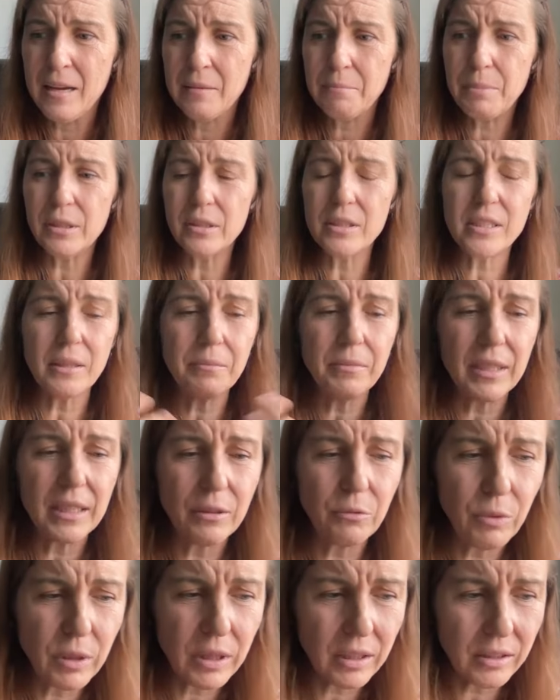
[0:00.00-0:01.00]
build
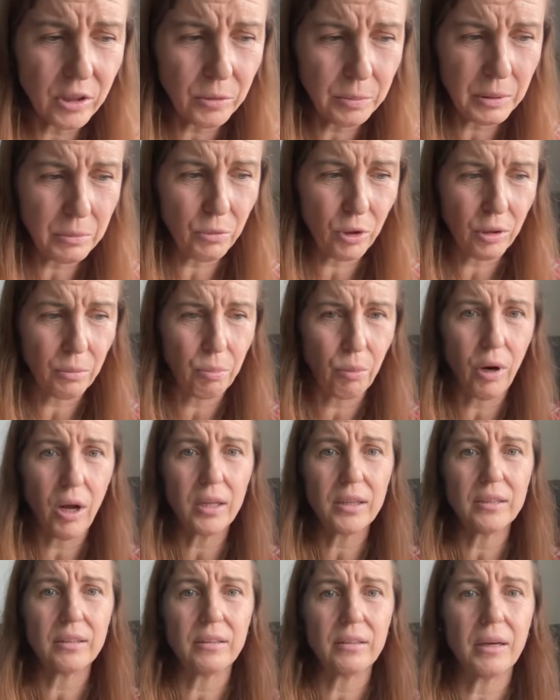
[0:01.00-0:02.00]
something with a little bit more
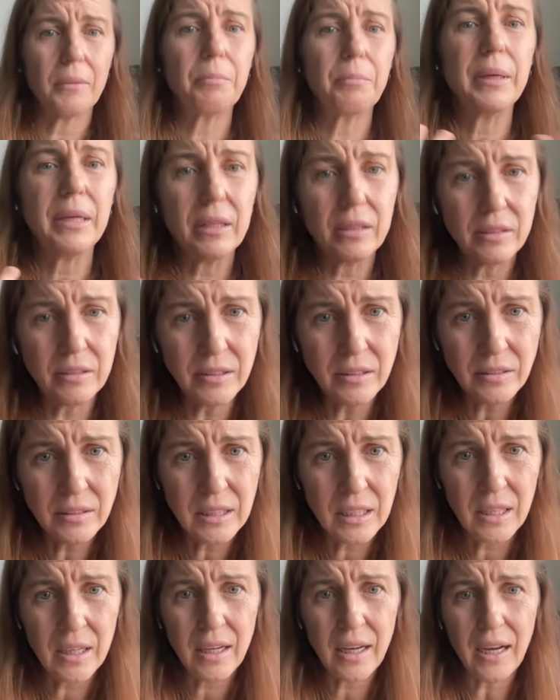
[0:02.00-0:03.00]
broad appeal
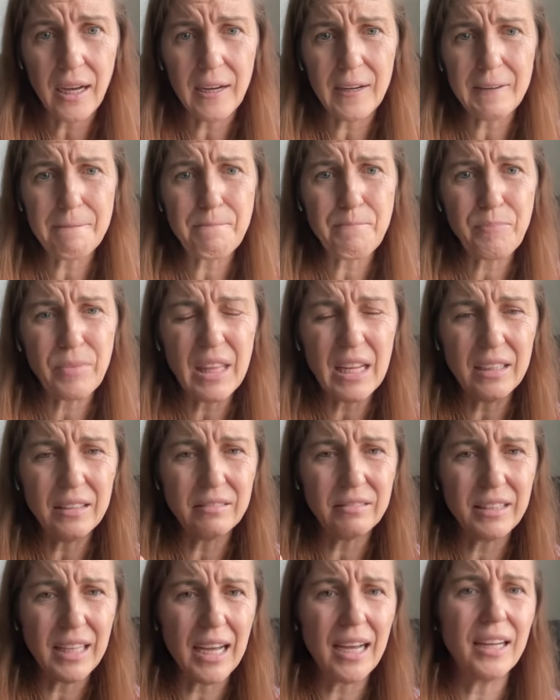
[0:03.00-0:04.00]
um,
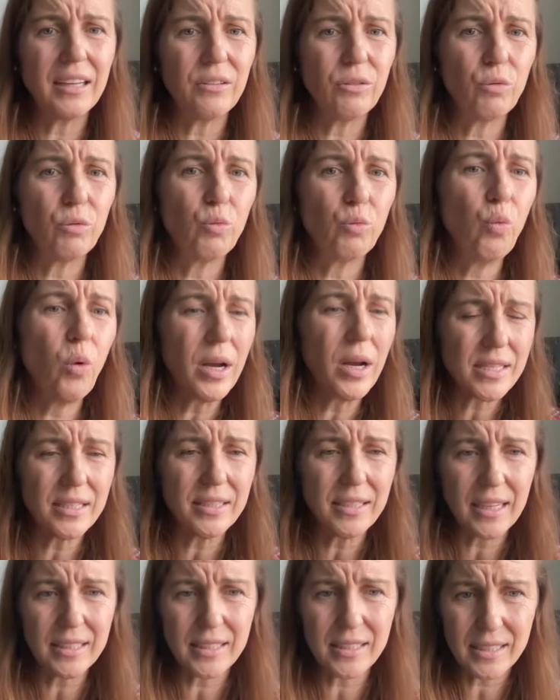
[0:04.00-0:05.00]
that wasn't
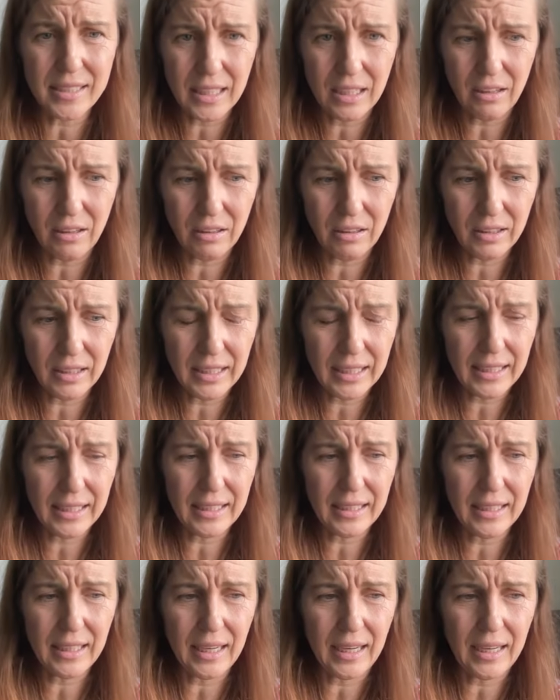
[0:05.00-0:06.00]

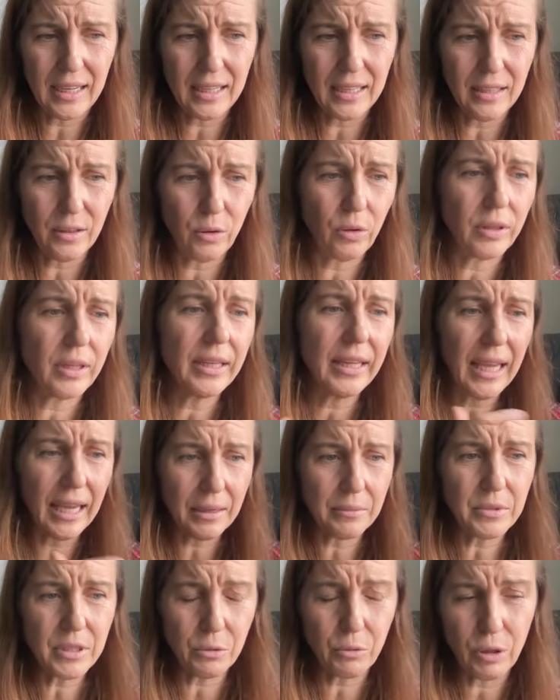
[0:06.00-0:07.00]
necessarily uh, the
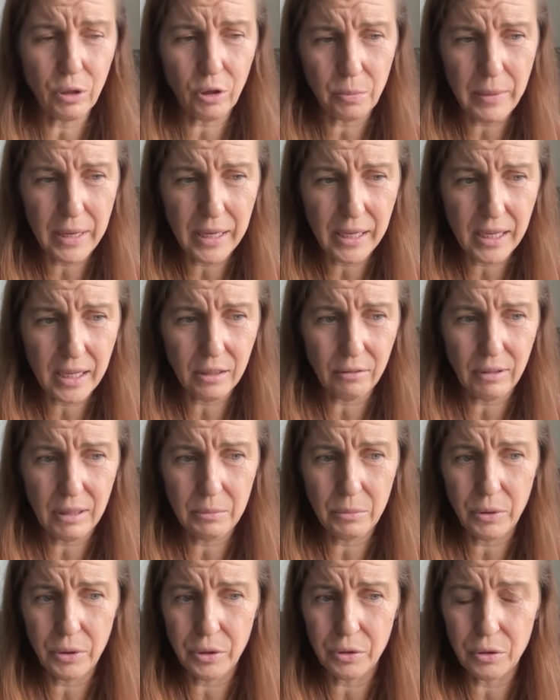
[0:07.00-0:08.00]
games that we were making at
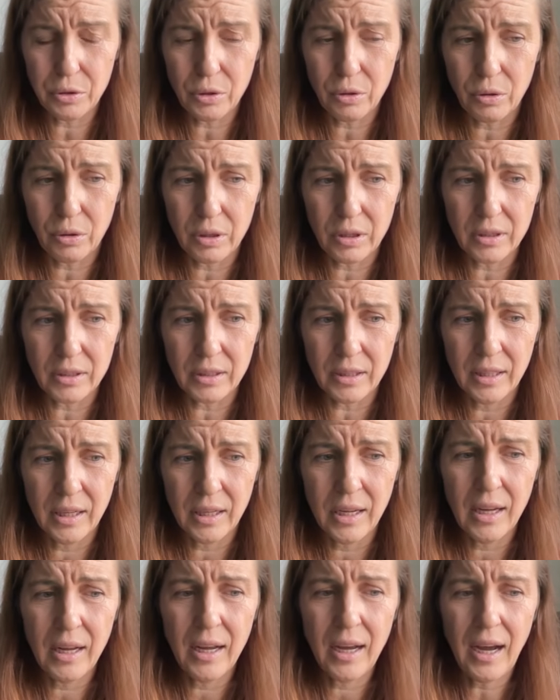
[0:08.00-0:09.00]
Rainbow Unicorn.
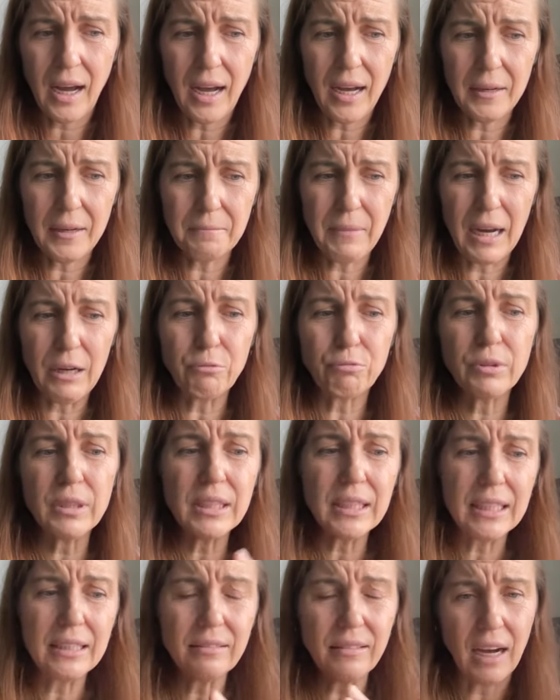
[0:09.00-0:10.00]
Um, I
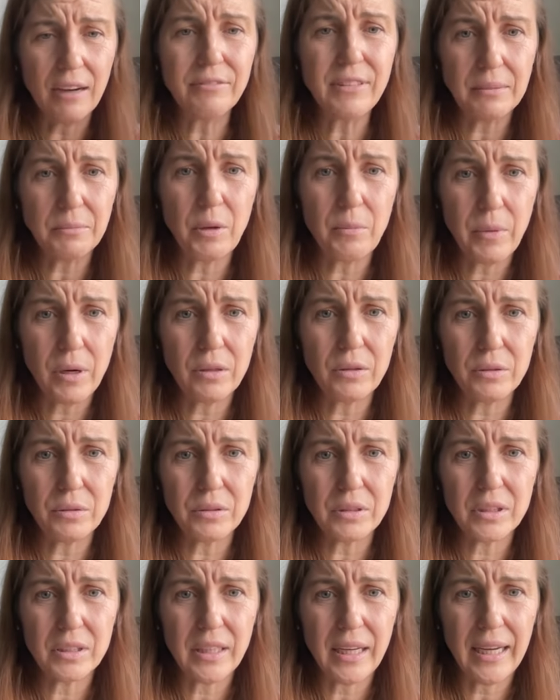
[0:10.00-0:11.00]
really loved M M
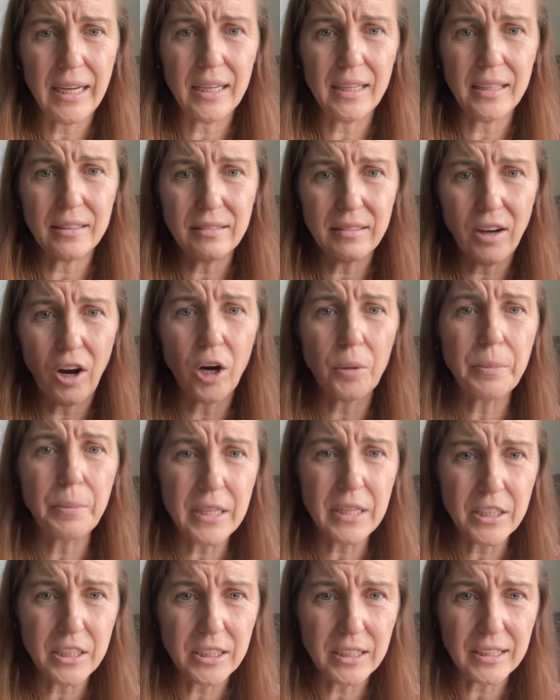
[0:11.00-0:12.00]
Os and R
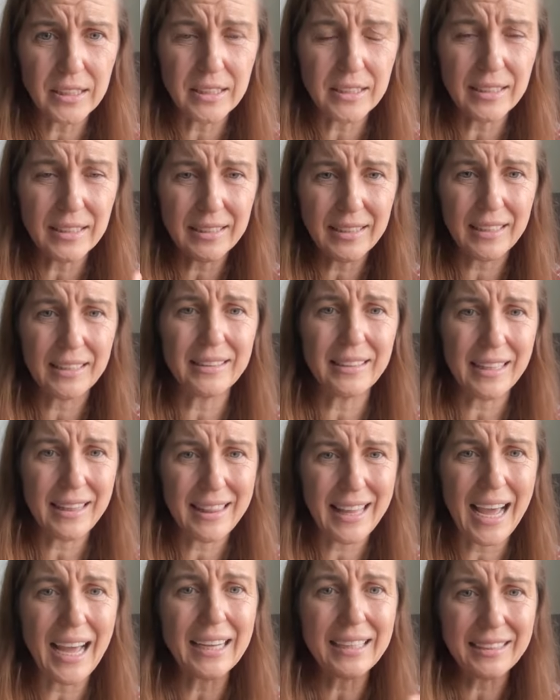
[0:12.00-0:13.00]
P Gs and
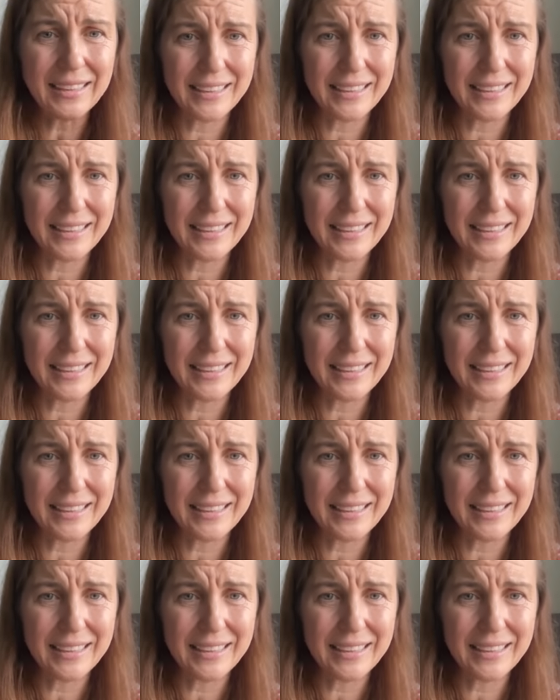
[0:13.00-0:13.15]
that,